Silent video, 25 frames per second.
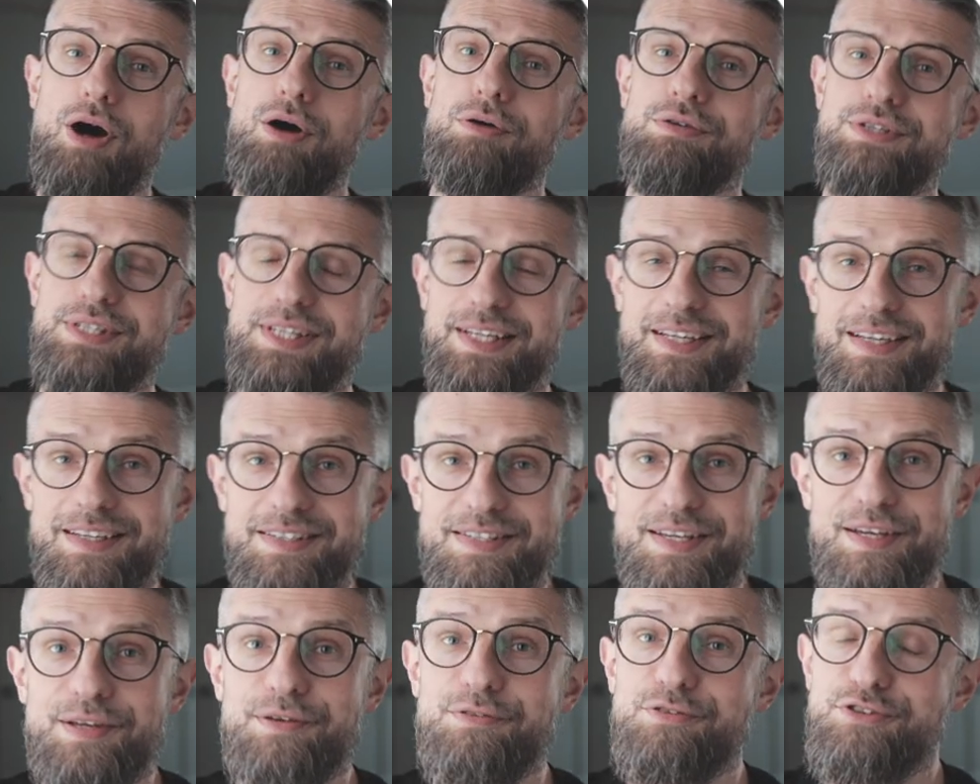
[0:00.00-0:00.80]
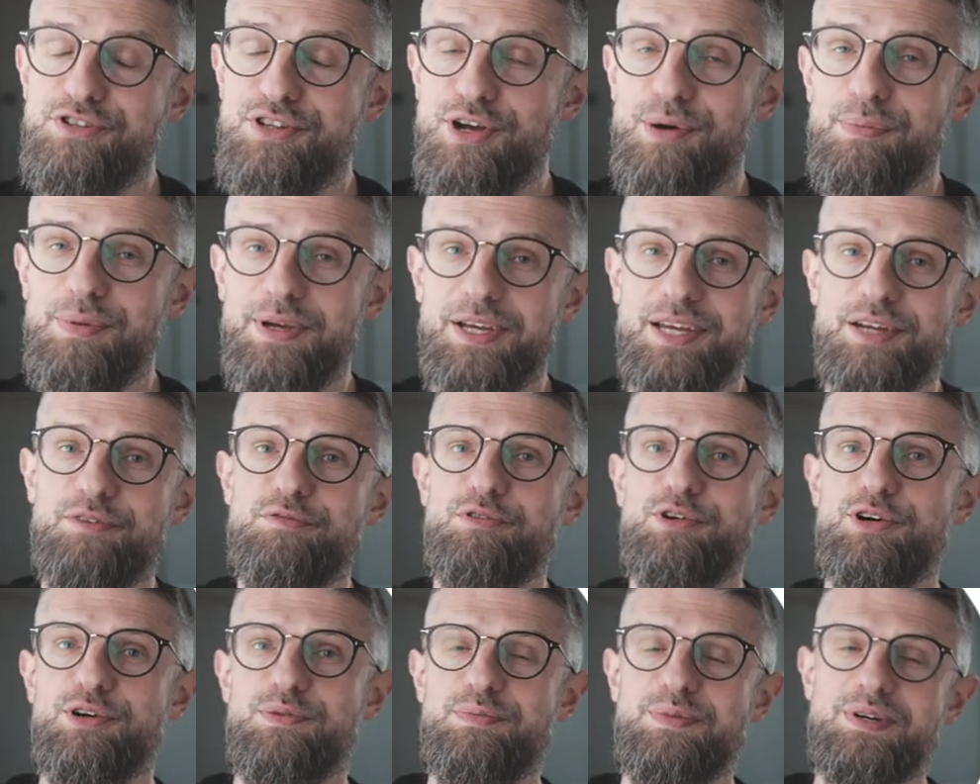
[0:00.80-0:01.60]
Hosting is a huge topic in
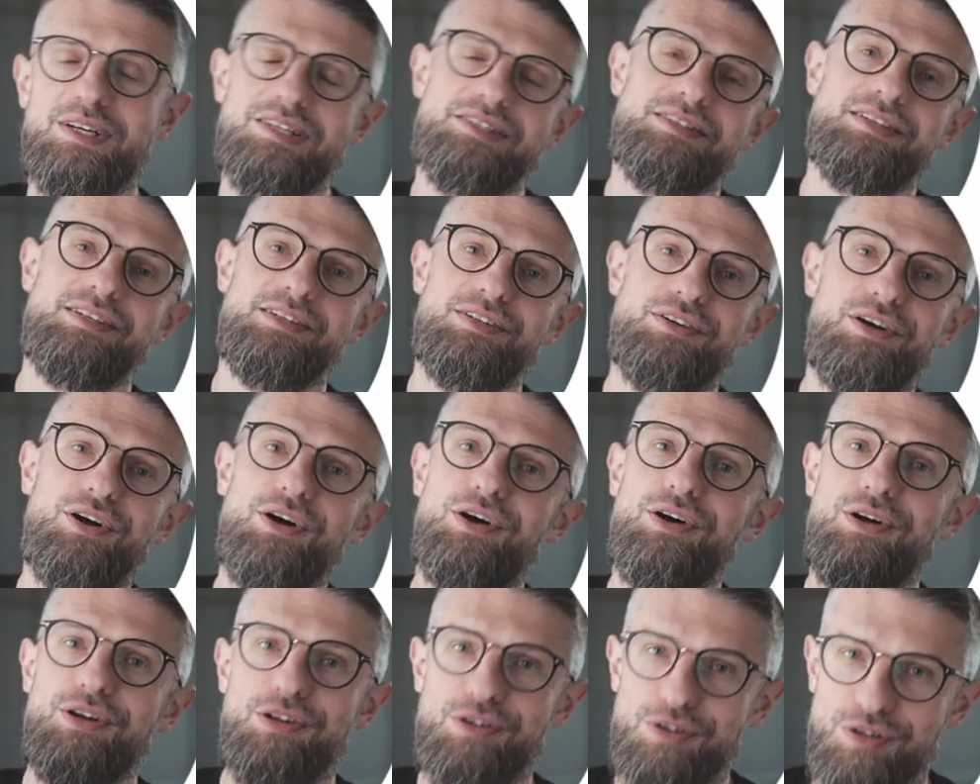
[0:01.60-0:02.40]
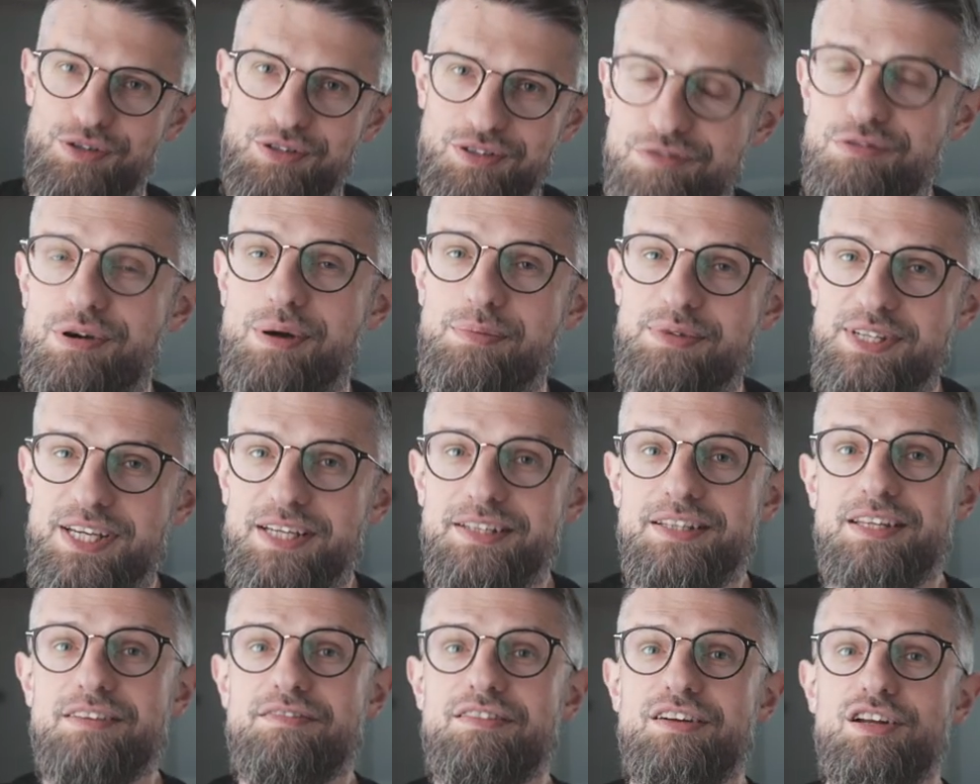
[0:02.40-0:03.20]
WordPress, in all of
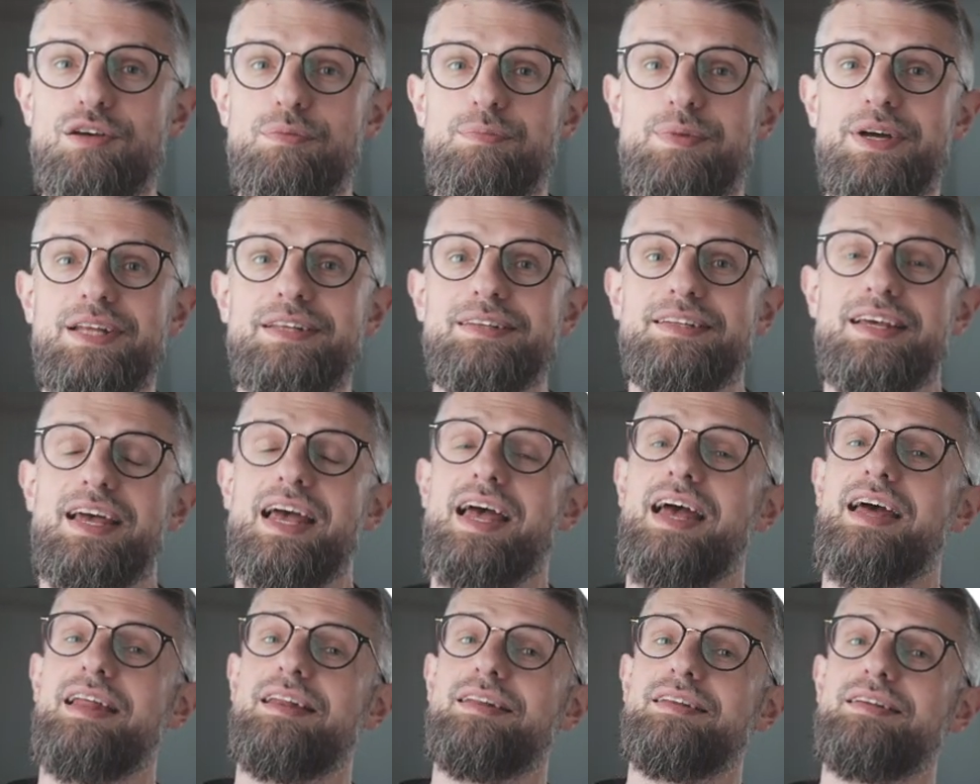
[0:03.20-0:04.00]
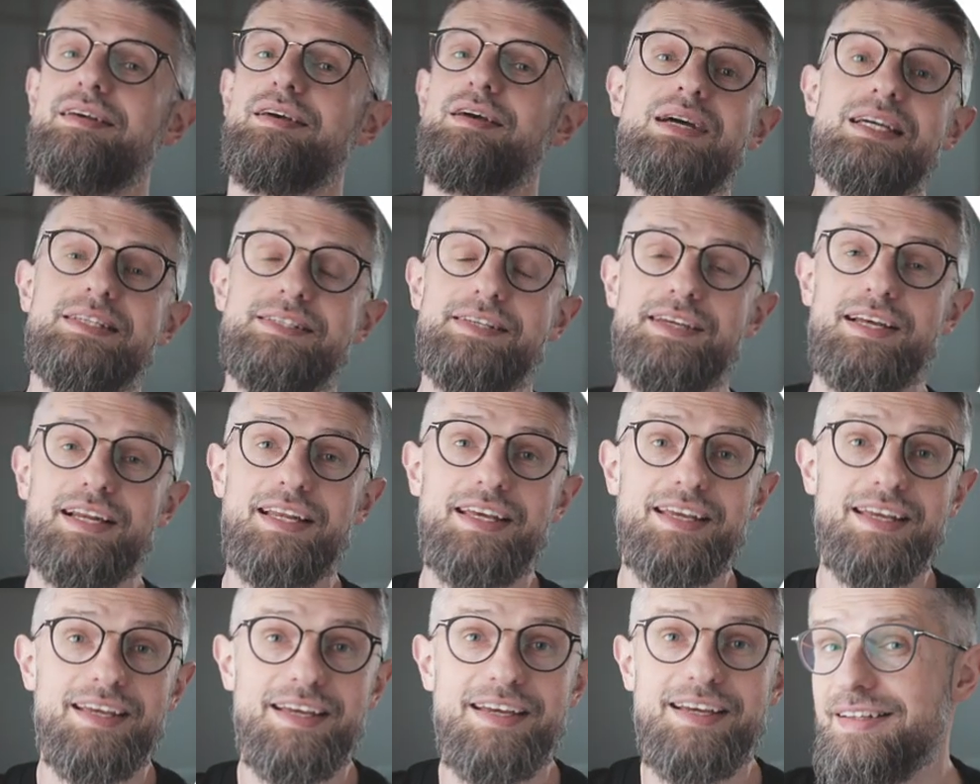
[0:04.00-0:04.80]
website development, and
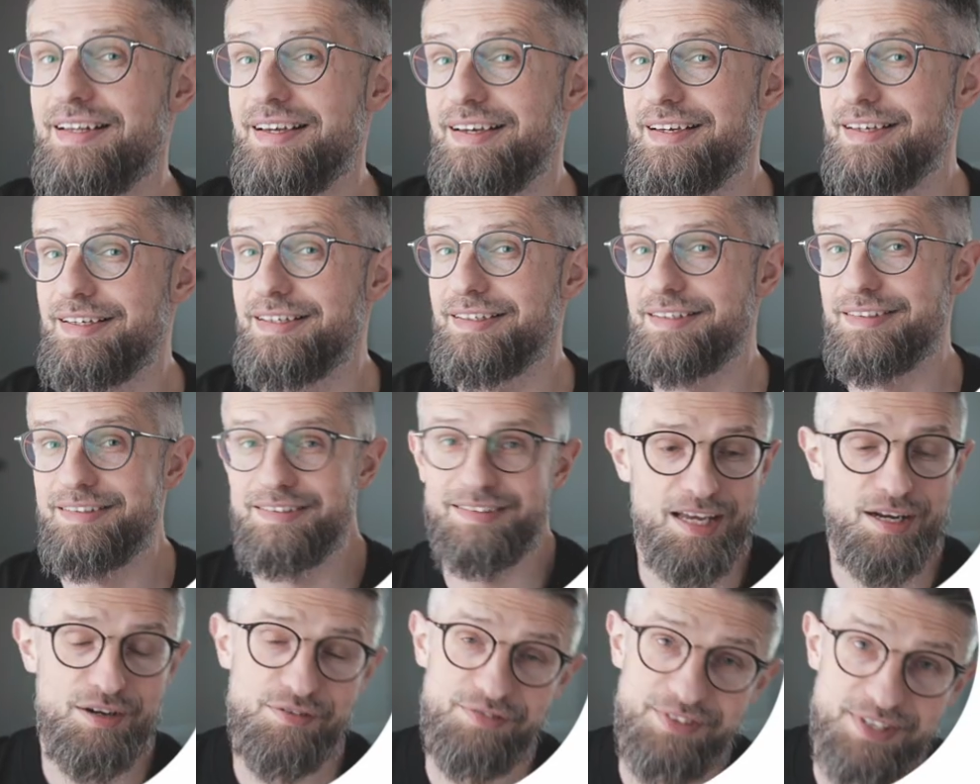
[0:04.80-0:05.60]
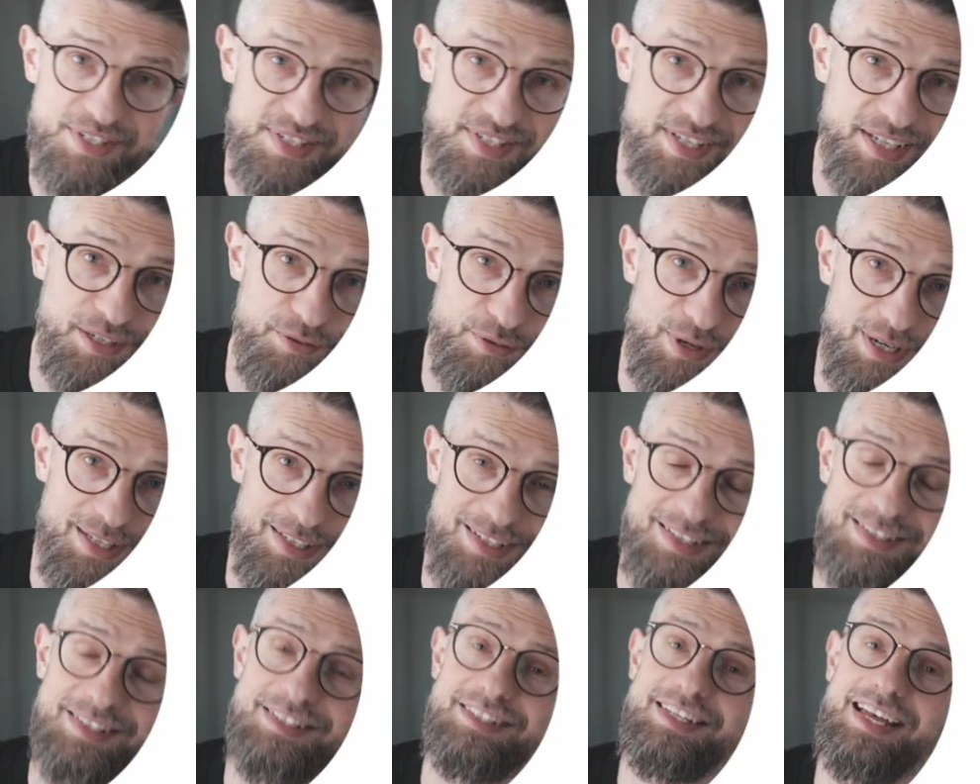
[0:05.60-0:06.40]
basically the
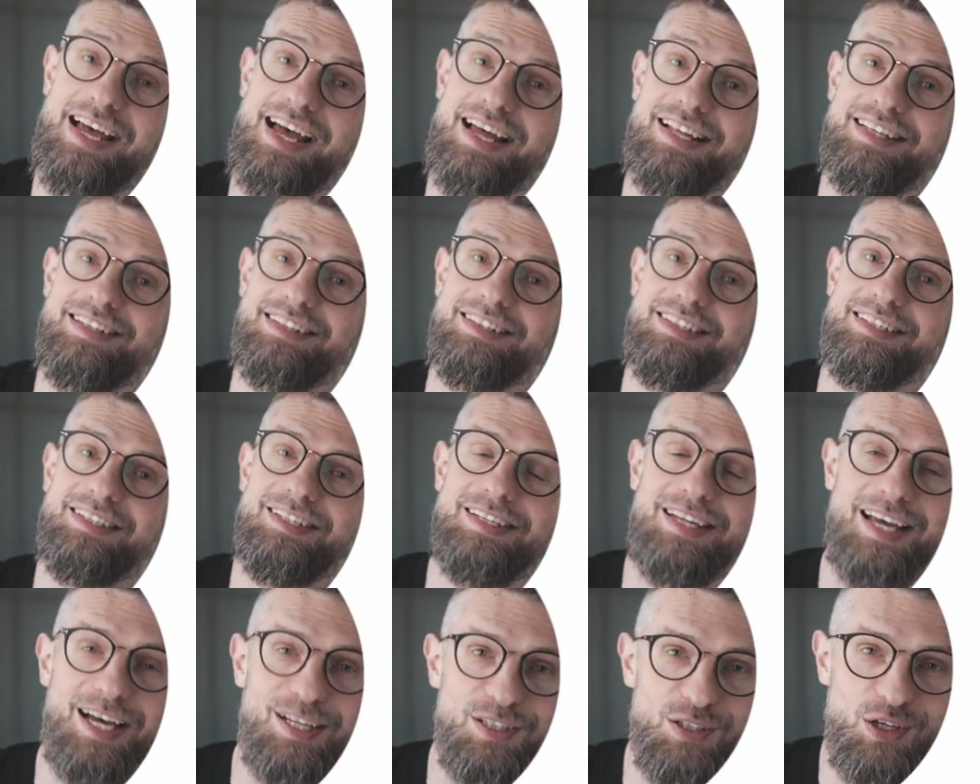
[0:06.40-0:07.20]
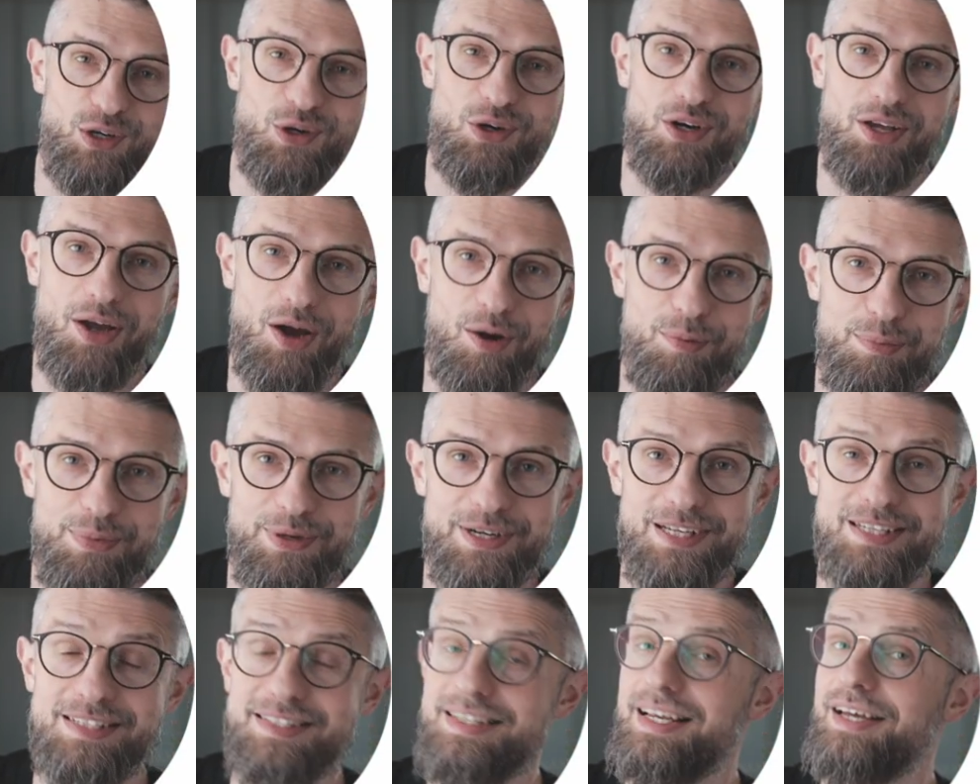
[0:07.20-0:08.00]
secret is that not all
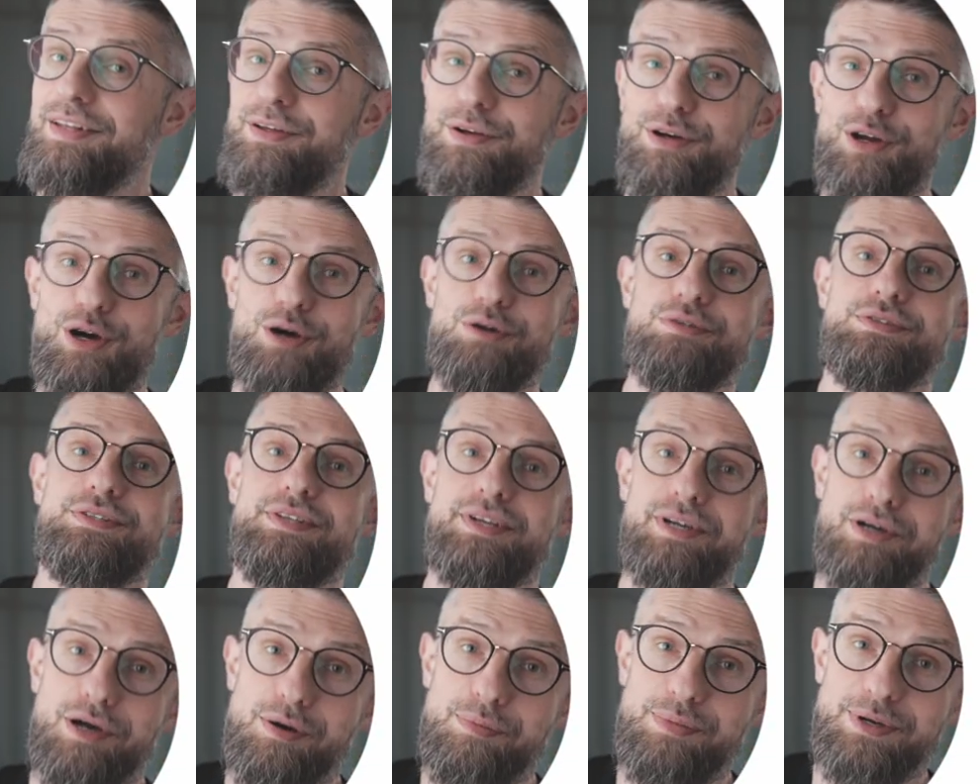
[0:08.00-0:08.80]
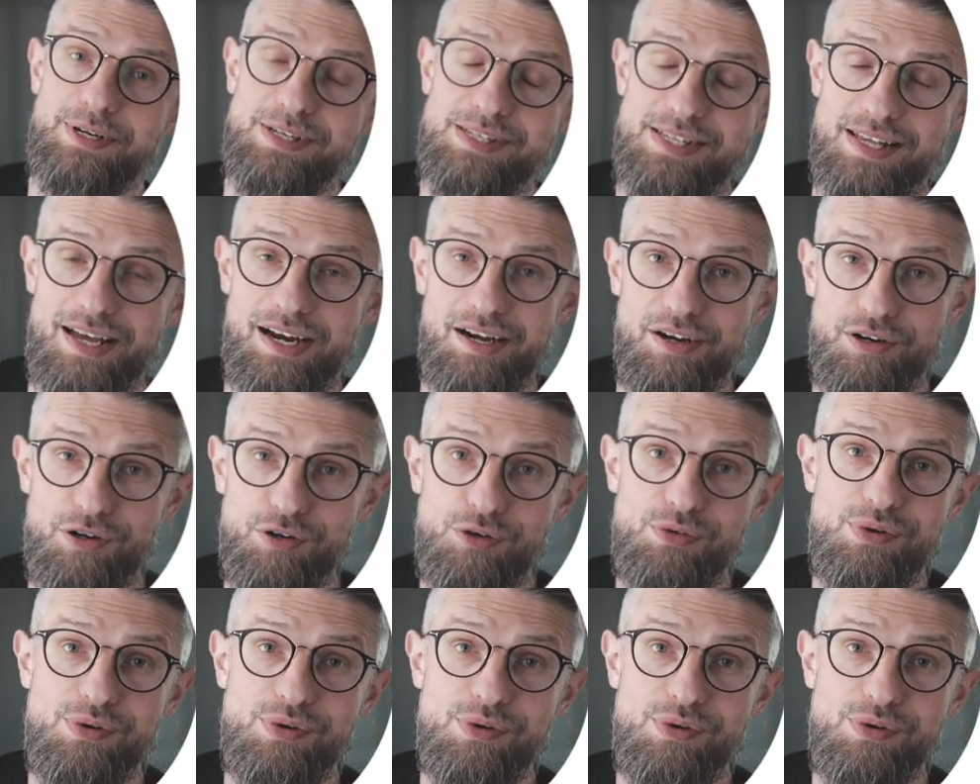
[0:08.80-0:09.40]
hosting companies are